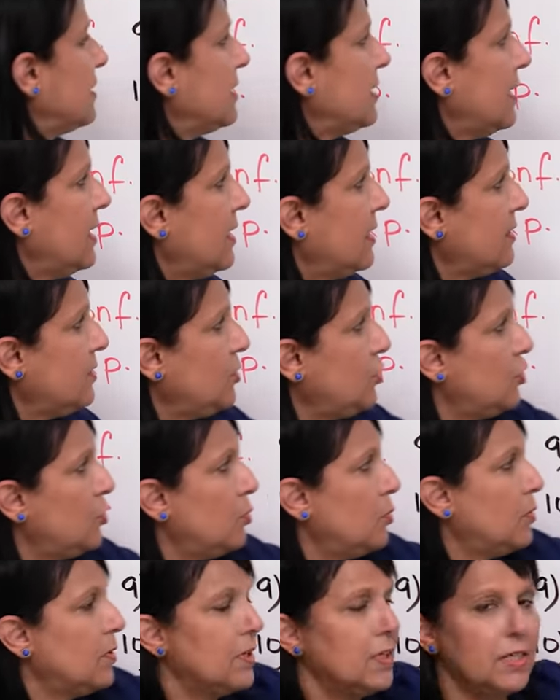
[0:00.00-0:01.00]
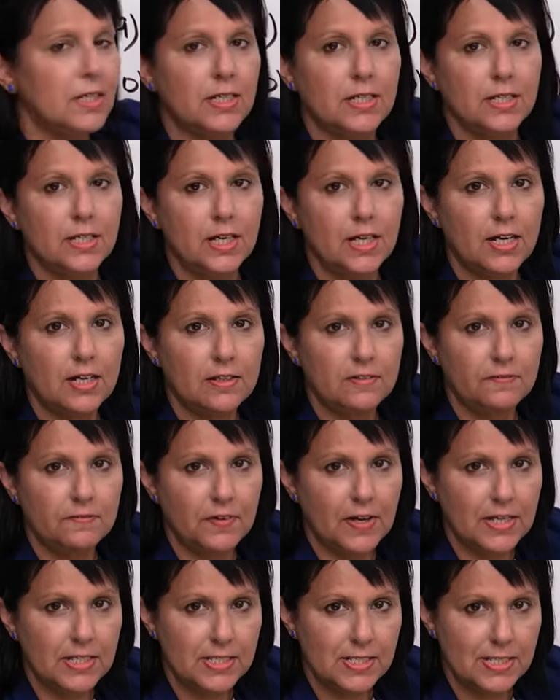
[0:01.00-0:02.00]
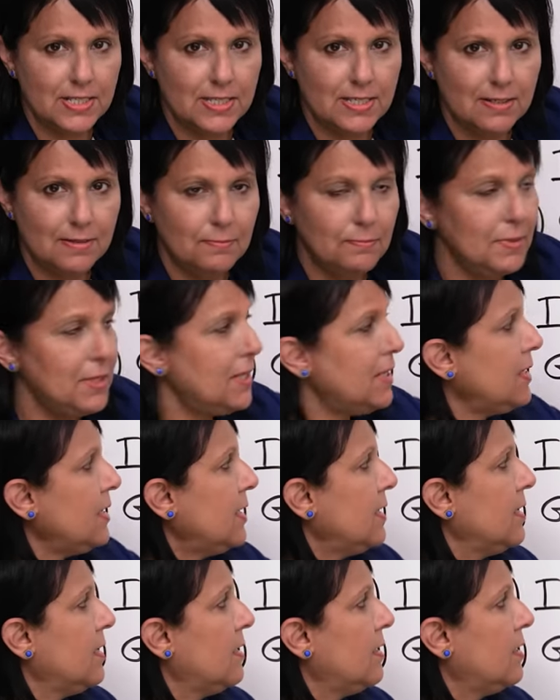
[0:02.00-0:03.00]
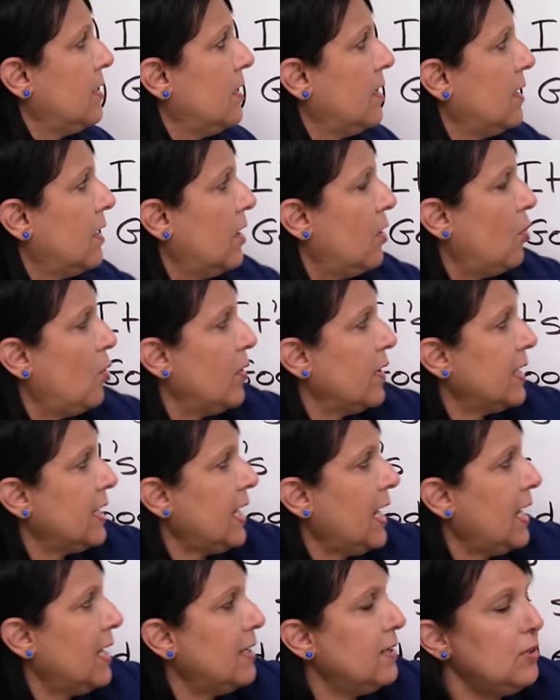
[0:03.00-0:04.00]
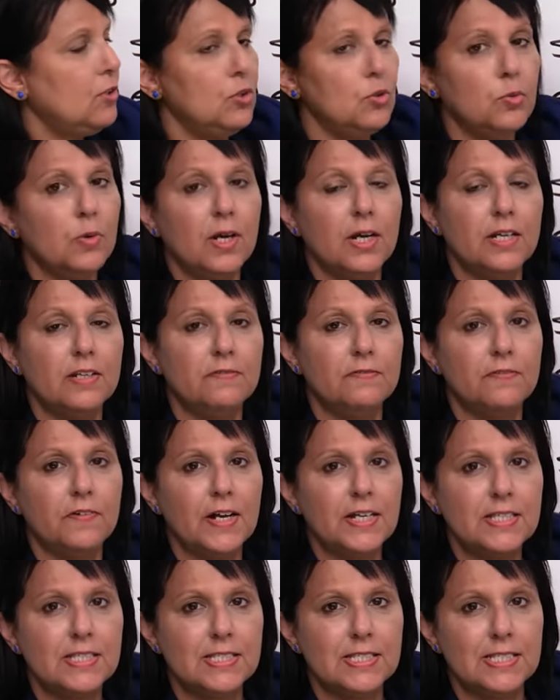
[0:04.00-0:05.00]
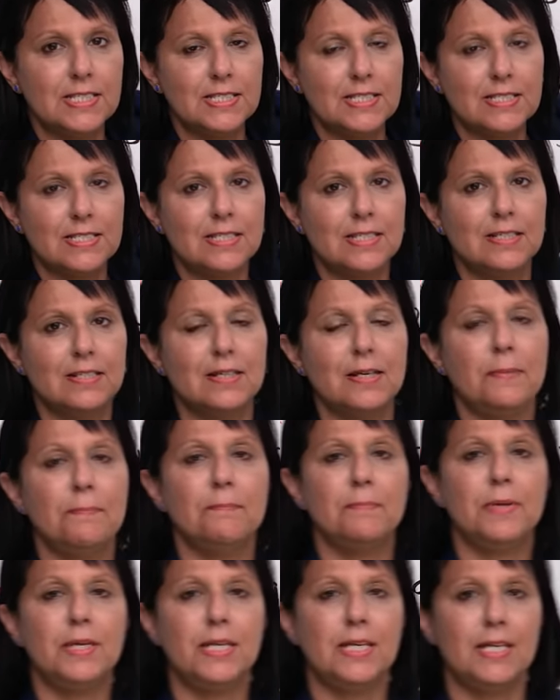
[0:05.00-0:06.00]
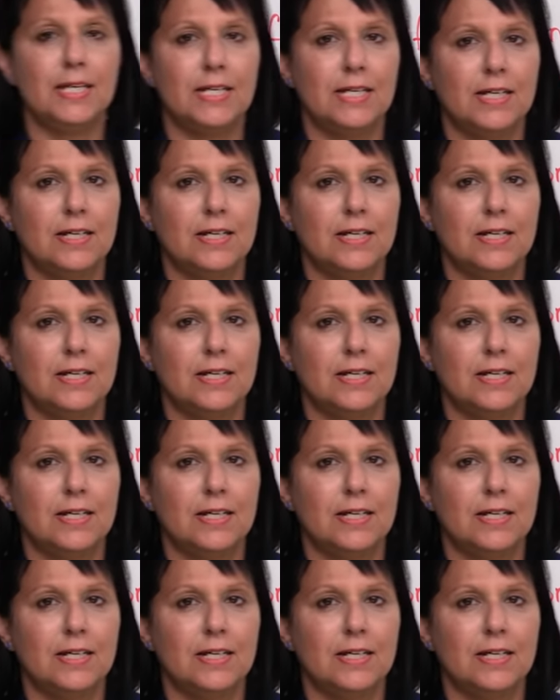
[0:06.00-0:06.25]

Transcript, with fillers: Can you advise me? Or can you advises me?